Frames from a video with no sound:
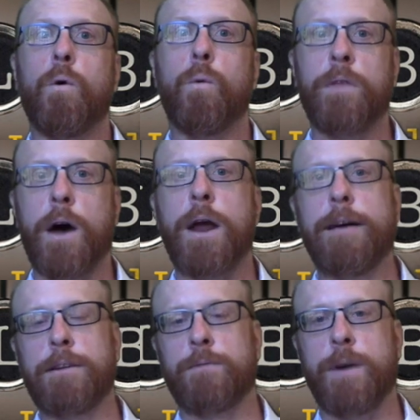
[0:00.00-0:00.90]
without
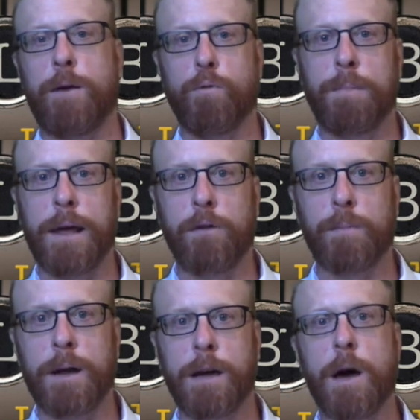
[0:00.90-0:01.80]
having to find
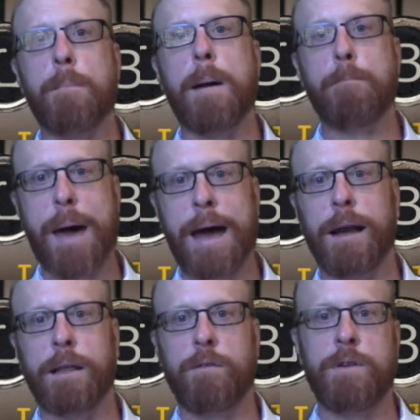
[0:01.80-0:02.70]
replacement income by
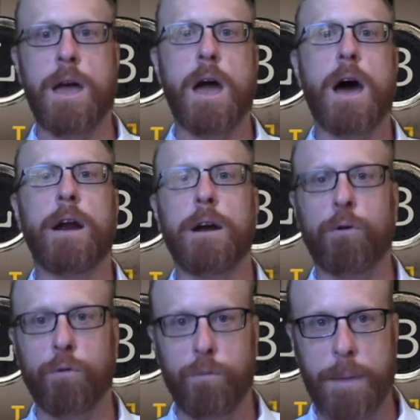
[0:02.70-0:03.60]
battling the VA on an
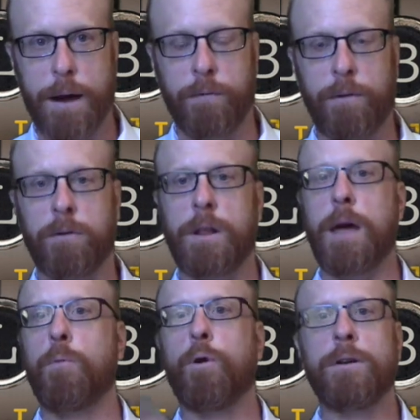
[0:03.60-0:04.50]
accrued benefits
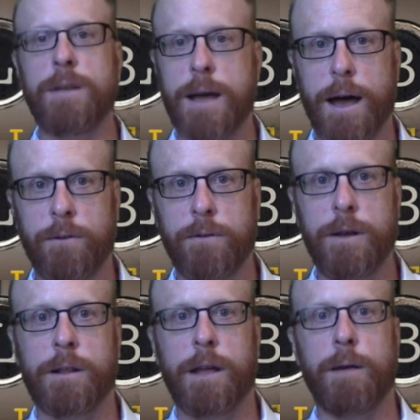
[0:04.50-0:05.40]
claim or a
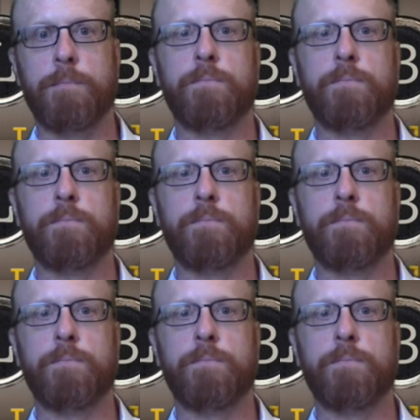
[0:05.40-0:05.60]
DIC claim.